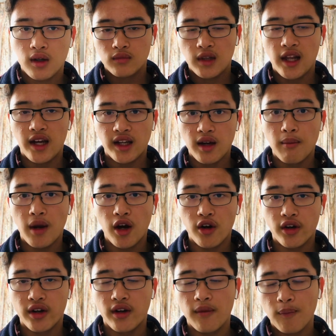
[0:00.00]
like
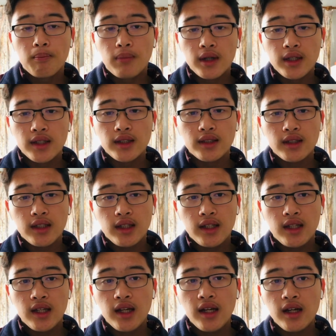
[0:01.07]
America. But
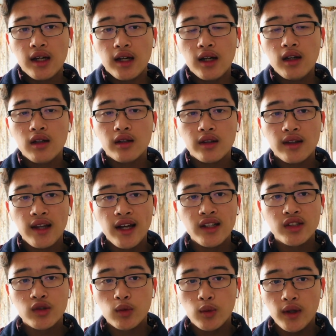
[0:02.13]
yeah,
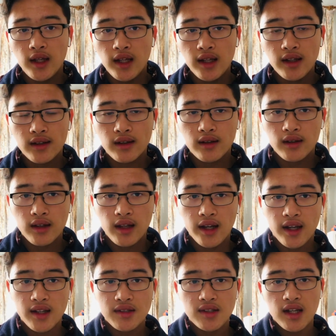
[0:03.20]
next week,
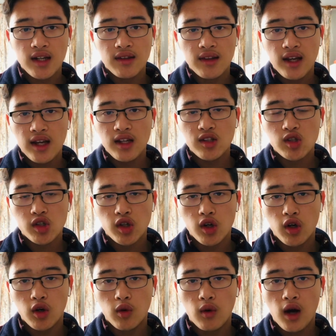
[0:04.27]
like I said in the
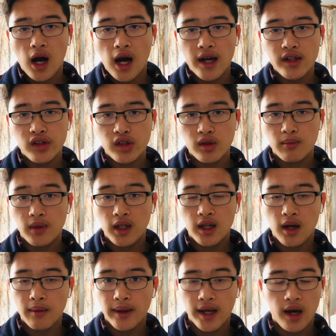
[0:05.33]
intro, I should be
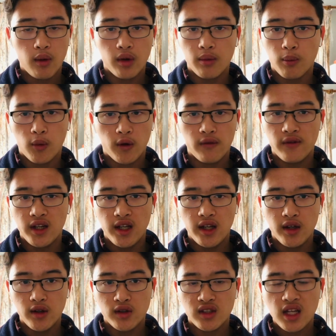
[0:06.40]
coming out with more
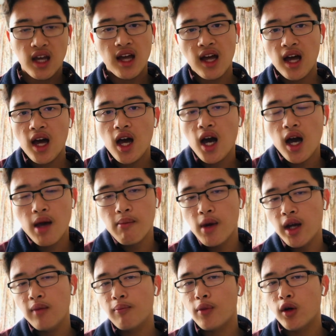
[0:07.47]
videos. I
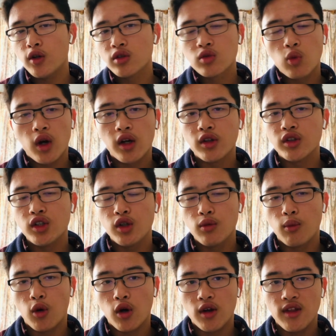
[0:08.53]
might post one or two
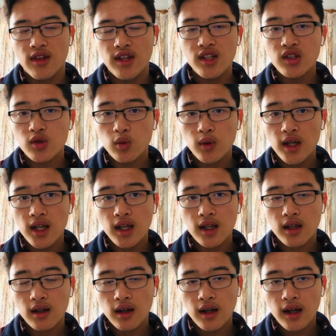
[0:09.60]
more this
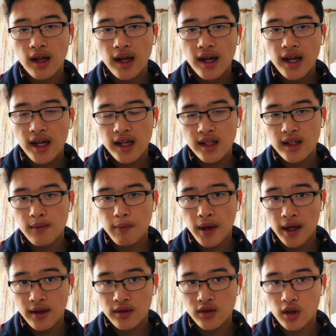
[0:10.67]
week. It
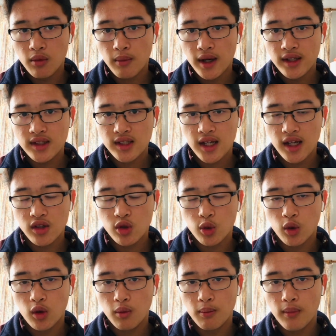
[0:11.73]
depends on my
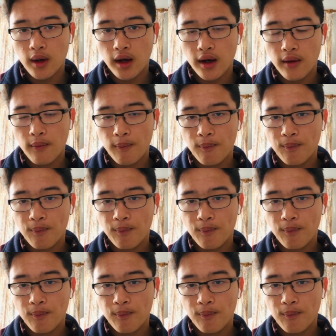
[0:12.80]
schedule, but